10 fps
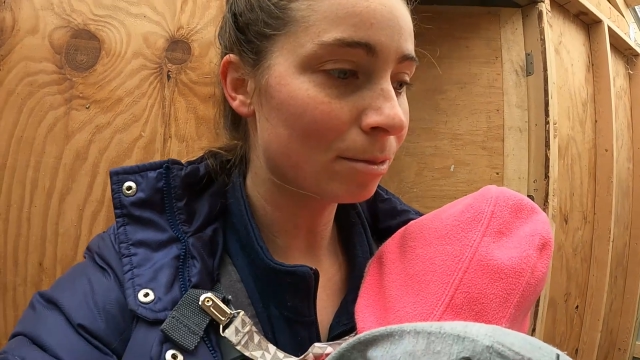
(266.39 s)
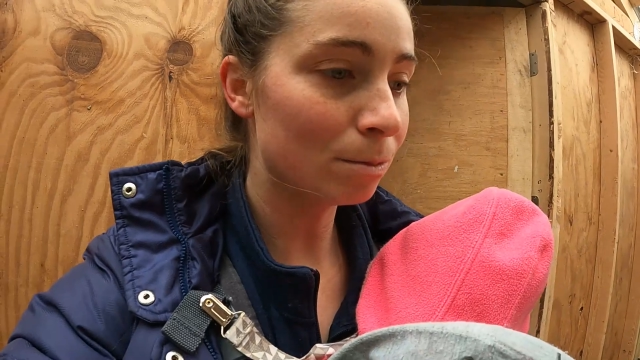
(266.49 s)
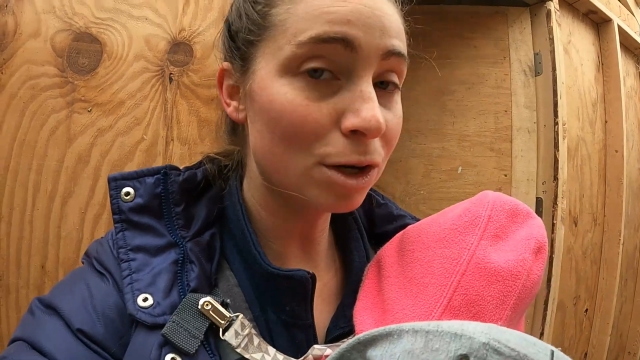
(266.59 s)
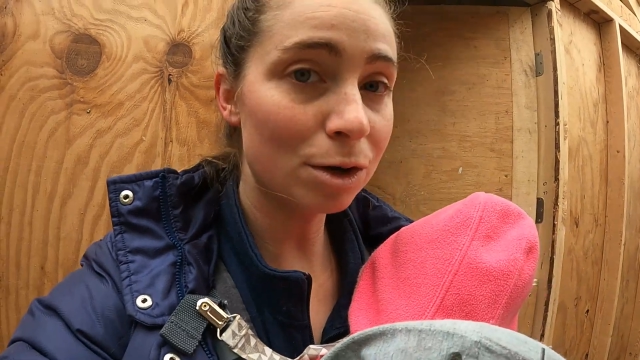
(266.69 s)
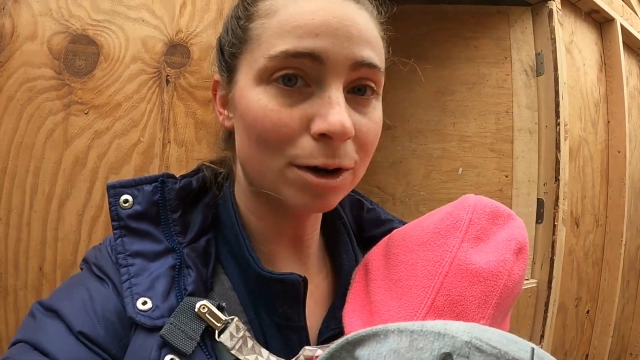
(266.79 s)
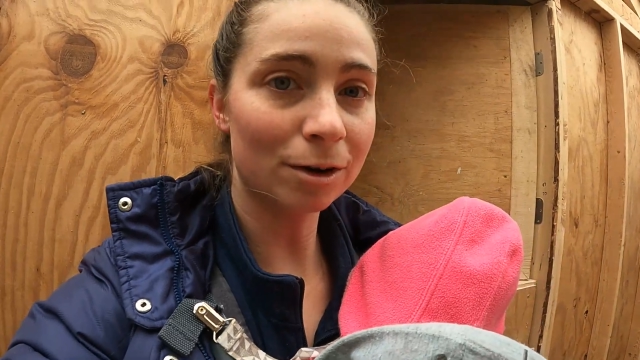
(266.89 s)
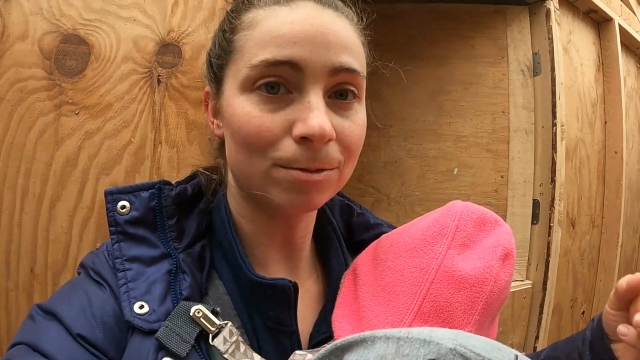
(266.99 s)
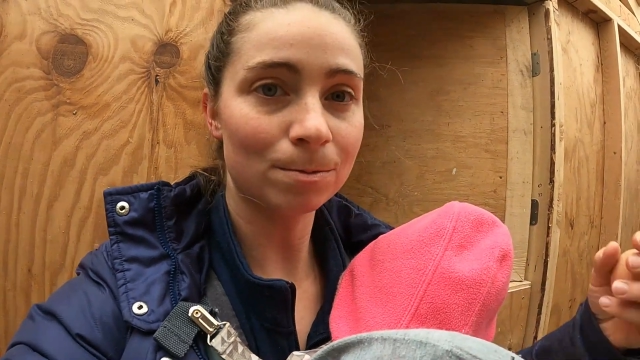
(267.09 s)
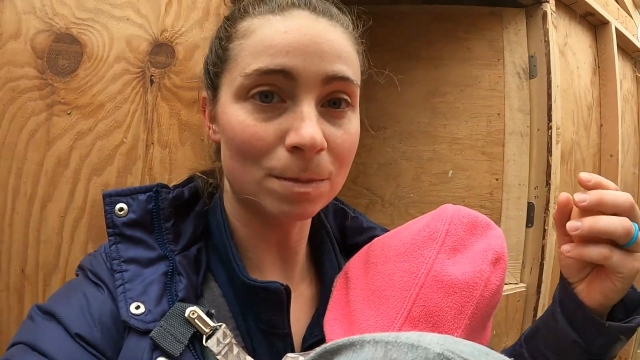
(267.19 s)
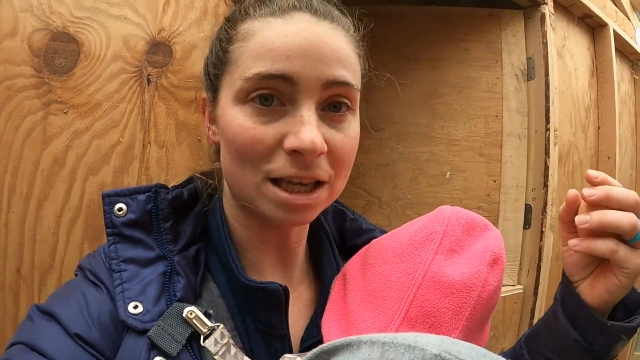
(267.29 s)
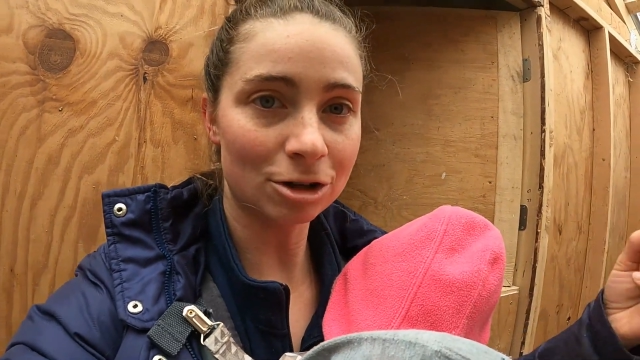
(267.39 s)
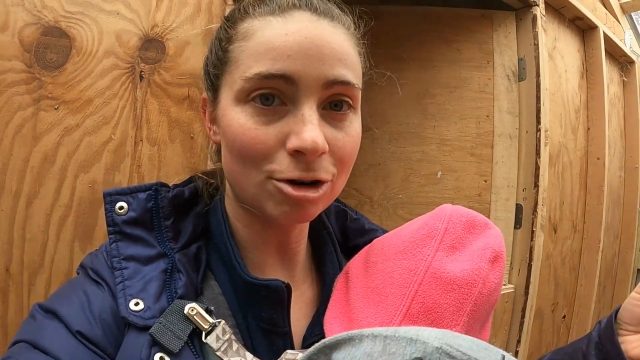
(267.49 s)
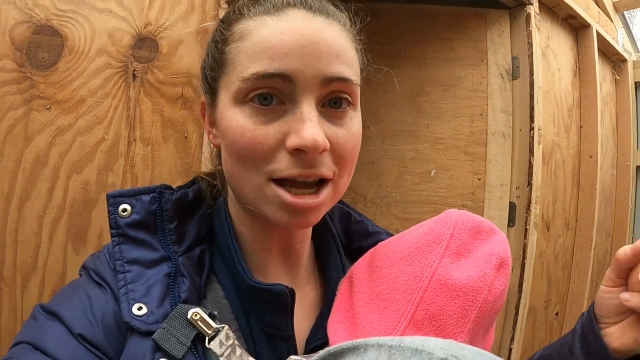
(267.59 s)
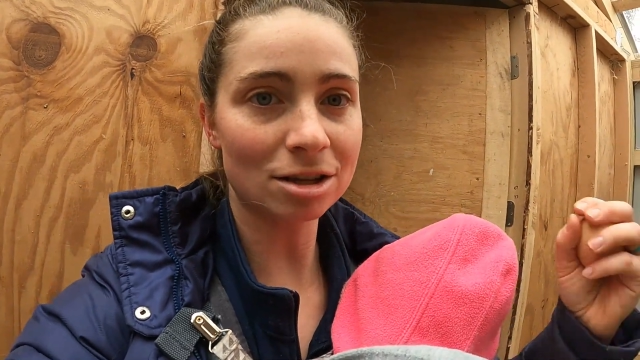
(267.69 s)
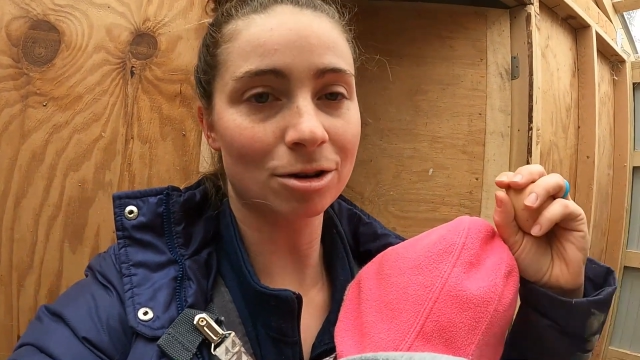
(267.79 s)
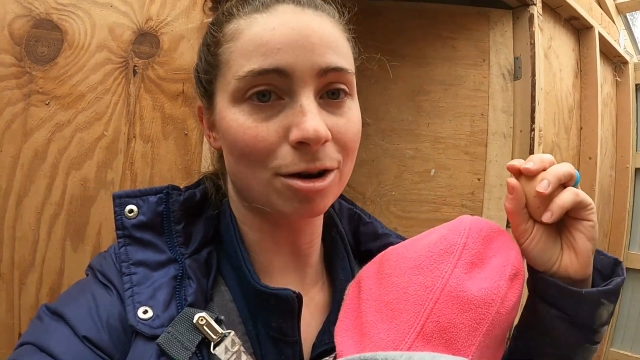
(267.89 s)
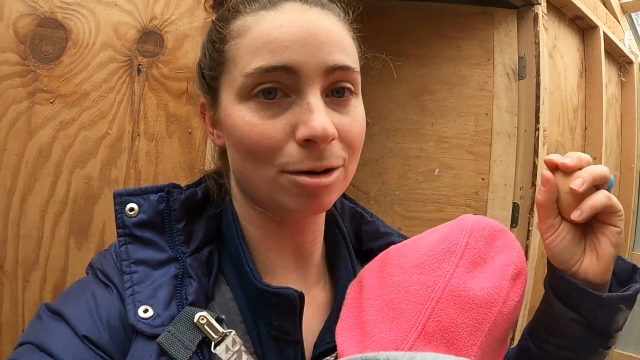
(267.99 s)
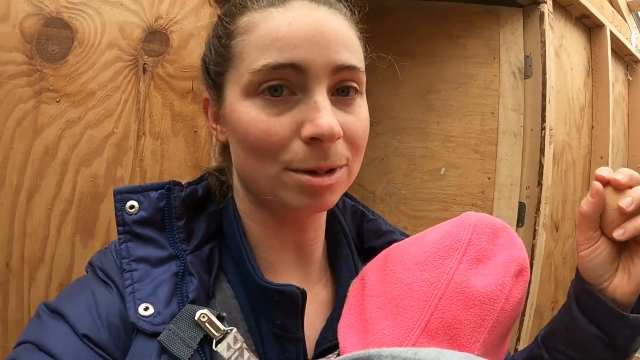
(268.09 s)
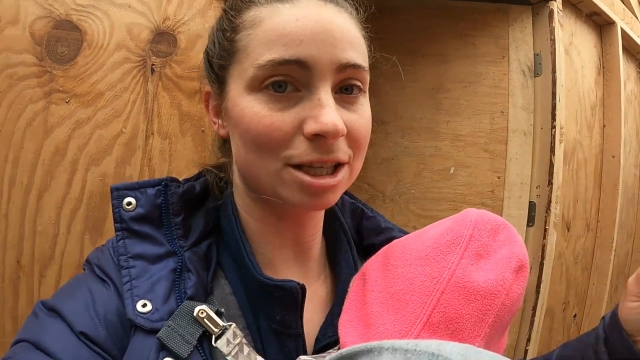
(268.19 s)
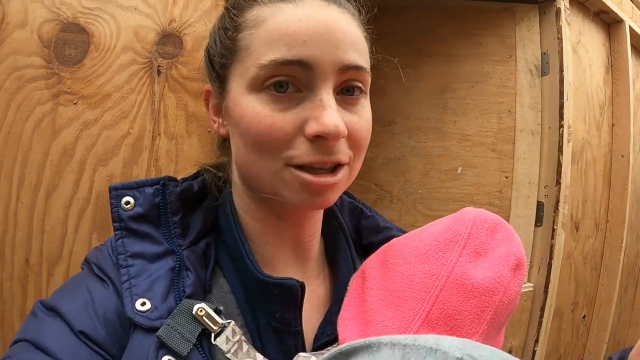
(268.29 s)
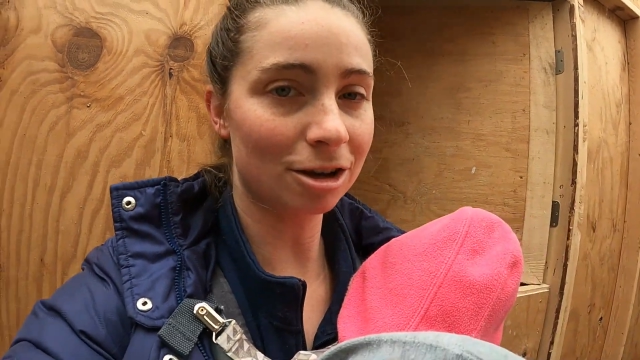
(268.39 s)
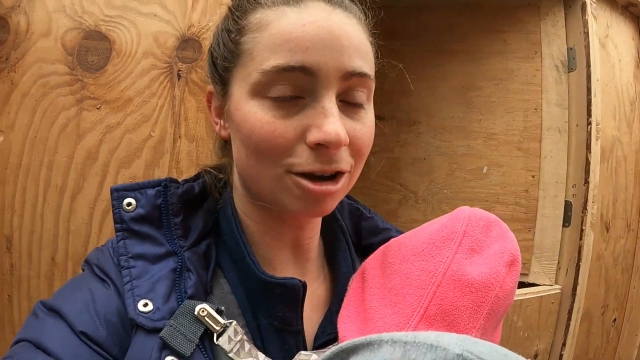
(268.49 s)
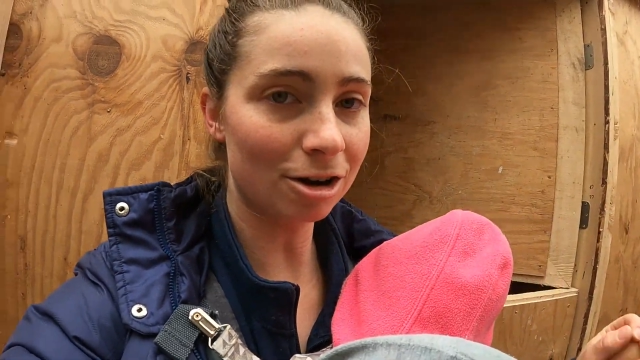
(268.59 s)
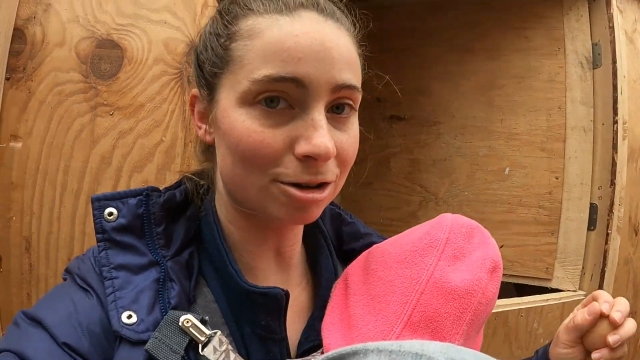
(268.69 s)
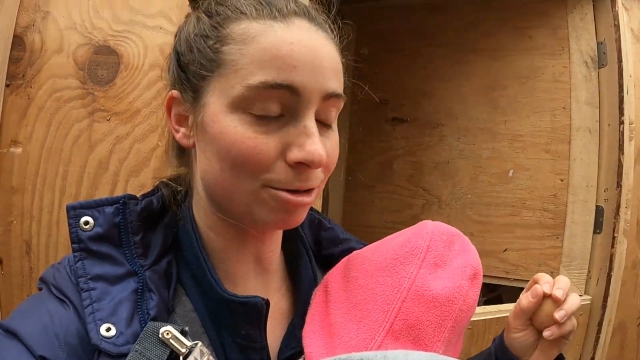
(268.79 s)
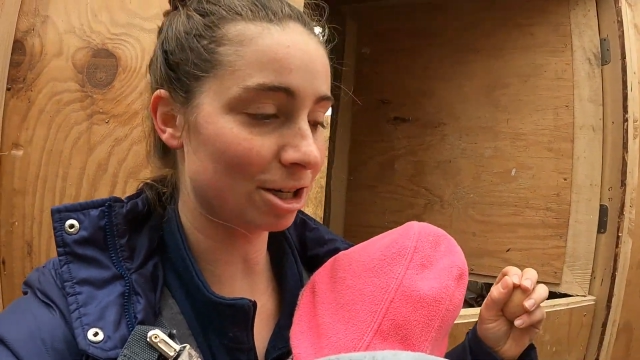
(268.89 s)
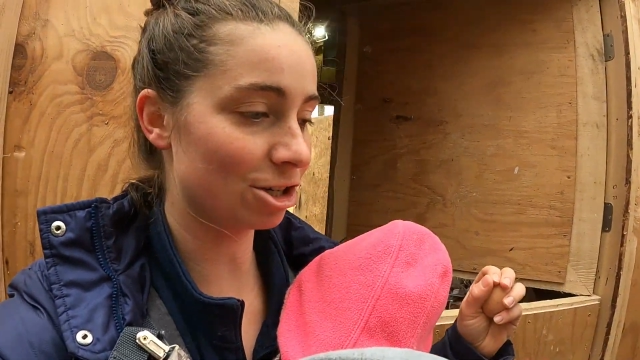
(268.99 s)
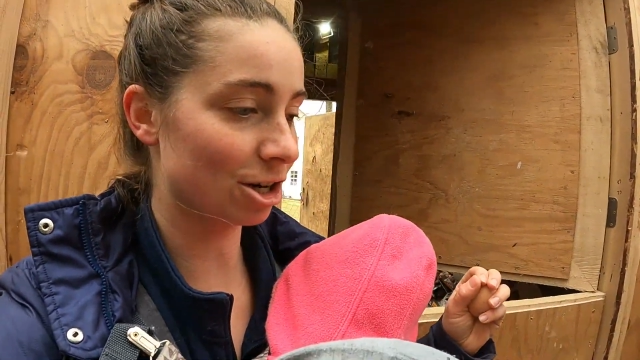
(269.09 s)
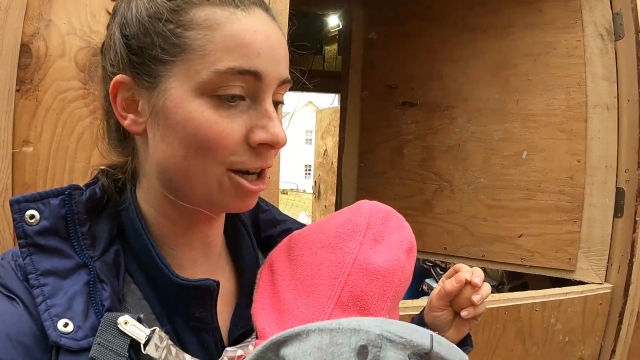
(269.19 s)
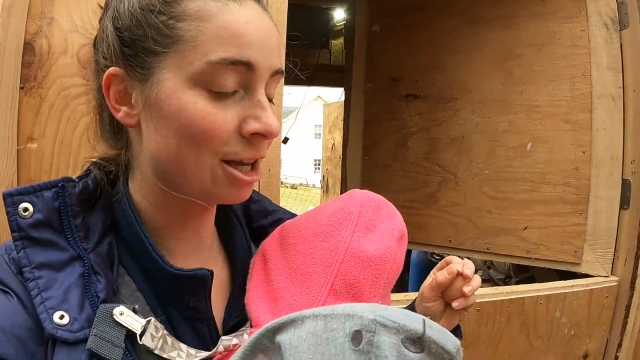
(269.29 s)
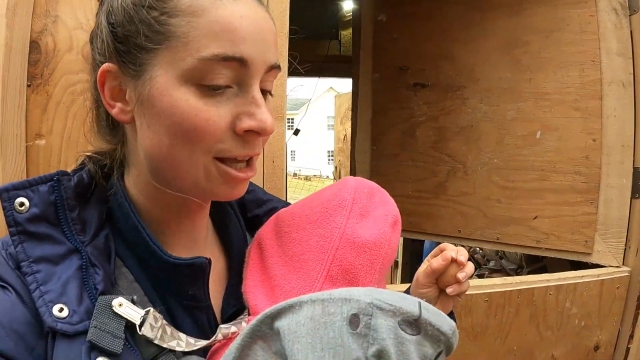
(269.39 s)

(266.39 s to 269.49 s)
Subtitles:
manure makes the grass grow, makes the garden richer.